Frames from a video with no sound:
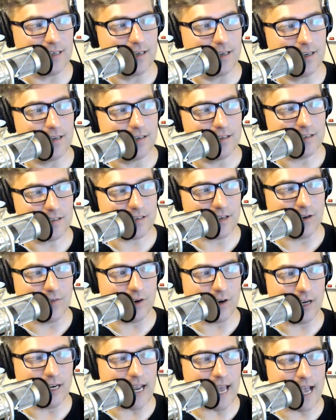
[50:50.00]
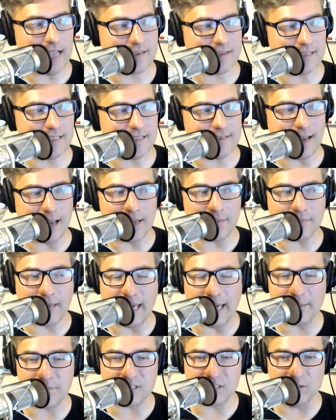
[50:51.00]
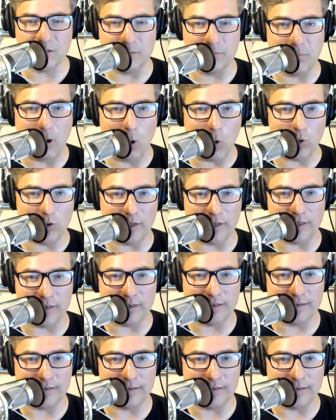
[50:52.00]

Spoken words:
discover a Nazi time capsule in Poland.